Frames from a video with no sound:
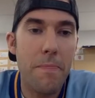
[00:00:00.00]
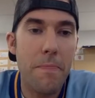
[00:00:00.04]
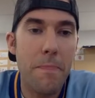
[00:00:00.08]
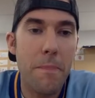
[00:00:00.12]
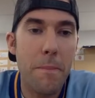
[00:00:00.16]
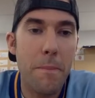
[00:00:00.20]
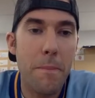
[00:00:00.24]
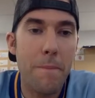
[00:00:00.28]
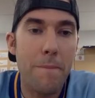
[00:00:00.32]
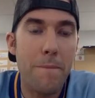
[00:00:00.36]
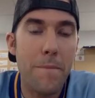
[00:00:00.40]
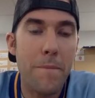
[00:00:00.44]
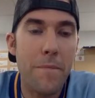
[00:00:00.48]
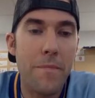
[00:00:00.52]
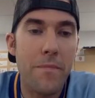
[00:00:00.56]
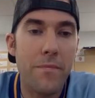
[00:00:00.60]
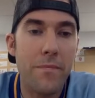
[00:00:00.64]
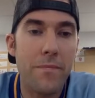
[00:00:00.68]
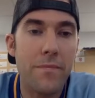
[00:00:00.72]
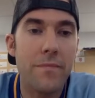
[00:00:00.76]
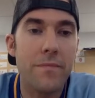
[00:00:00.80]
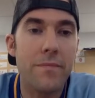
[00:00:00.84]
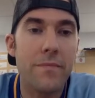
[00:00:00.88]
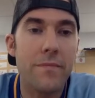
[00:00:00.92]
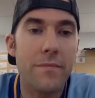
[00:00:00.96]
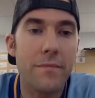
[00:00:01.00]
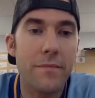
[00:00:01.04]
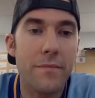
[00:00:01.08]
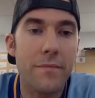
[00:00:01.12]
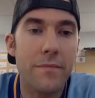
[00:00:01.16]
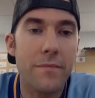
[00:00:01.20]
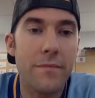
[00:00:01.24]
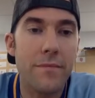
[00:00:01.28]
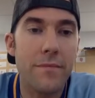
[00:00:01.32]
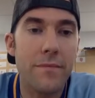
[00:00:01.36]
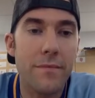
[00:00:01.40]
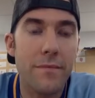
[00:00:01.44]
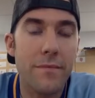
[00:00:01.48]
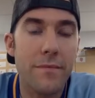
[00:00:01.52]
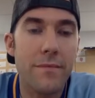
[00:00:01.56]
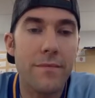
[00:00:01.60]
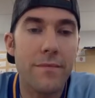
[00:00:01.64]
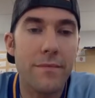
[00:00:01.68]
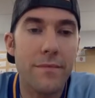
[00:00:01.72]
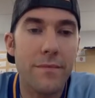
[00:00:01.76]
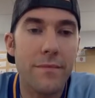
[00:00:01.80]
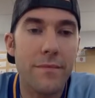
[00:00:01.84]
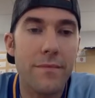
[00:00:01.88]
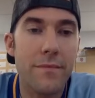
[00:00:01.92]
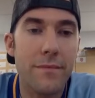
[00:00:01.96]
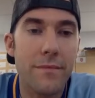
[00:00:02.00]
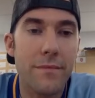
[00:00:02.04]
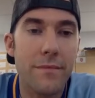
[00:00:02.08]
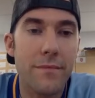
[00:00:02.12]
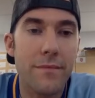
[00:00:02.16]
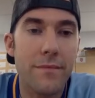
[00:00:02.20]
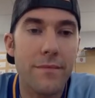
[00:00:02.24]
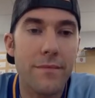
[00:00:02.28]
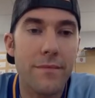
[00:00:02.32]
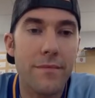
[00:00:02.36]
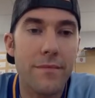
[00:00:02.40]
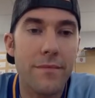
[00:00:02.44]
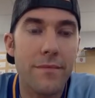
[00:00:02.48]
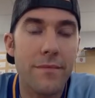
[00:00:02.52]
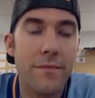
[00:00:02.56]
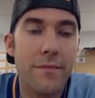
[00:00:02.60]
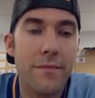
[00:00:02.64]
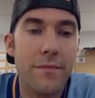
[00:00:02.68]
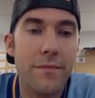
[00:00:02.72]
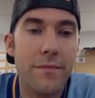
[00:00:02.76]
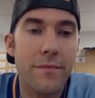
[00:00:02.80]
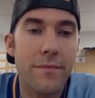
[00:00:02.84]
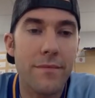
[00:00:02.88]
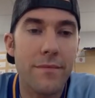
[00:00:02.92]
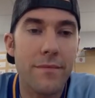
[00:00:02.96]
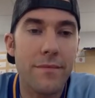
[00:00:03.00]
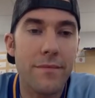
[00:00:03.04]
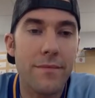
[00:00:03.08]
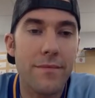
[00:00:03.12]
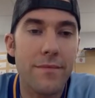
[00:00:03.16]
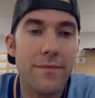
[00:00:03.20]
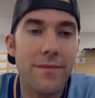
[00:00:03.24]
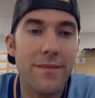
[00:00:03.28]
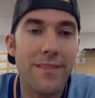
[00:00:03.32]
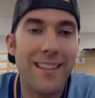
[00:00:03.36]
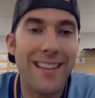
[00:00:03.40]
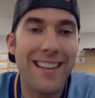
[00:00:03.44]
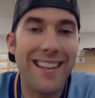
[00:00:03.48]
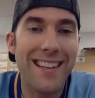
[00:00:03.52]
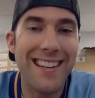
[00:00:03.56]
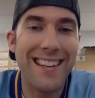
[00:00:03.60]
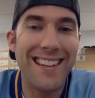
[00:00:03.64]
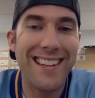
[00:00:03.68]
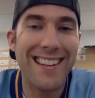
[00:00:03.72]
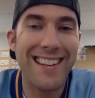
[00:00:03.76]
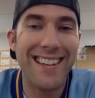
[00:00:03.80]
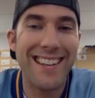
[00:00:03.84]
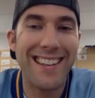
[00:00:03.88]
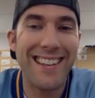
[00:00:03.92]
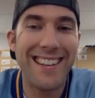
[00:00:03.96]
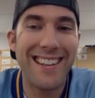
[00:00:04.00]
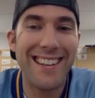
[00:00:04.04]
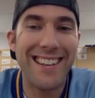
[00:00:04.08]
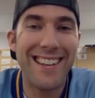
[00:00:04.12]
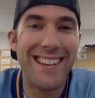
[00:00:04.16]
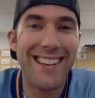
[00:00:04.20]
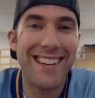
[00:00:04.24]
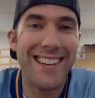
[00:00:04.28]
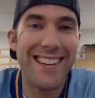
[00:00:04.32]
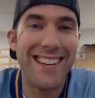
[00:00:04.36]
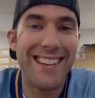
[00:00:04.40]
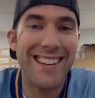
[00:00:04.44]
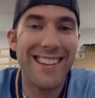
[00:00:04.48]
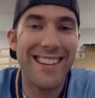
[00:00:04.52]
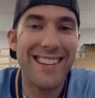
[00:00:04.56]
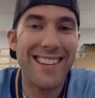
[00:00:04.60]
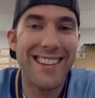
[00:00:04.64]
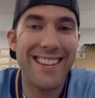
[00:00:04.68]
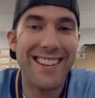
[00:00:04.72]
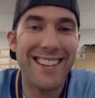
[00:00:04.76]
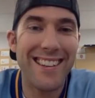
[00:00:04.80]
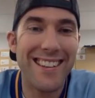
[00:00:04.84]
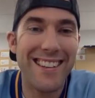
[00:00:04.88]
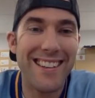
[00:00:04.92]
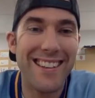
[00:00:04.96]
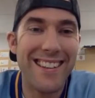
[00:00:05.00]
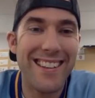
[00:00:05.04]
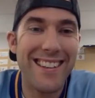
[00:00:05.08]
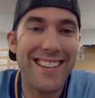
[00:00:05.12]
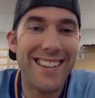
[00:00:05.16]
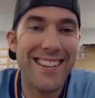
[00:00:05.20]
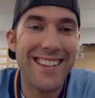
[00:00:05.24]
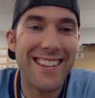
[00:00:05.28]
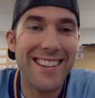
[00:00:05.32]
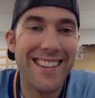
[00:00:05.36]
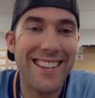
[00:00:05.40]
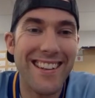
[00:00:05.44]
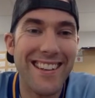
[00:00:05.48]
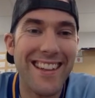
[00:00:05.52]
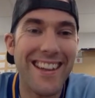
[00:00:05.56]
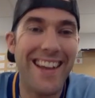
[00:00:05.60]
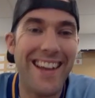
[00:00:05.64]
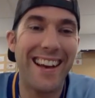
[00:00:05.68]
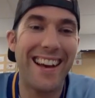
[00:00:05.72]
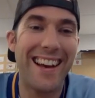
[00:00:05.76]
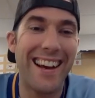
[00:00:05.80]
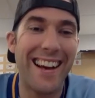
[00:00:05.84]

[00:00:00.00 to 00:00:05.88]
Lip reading: The person shown says nothing.